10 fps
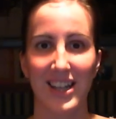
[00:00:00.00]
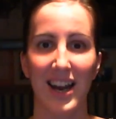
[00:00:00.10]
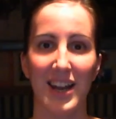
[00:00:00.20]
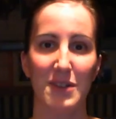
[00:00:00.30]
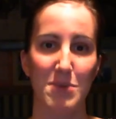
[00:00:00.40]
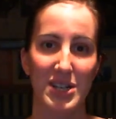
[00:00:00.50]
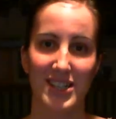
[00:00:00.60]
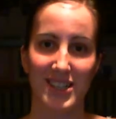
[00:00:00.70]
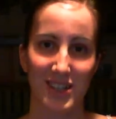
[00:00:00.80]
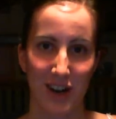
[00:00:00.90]
that I had been
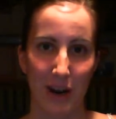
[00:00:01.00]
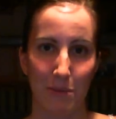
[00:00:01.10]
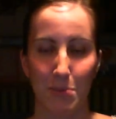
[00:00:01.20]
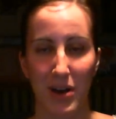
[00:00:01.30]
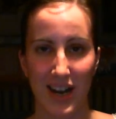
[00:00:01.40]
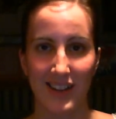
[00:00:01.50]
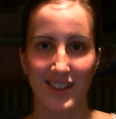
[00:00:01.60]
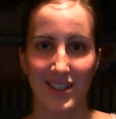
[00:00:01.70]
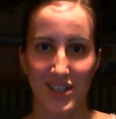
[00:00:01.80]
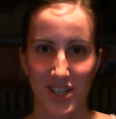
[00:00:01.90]
disarmed by
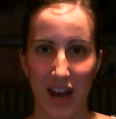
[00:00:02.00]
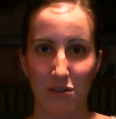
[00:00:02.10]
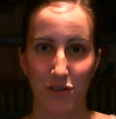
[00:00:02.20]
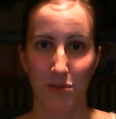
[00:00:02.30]
the shouts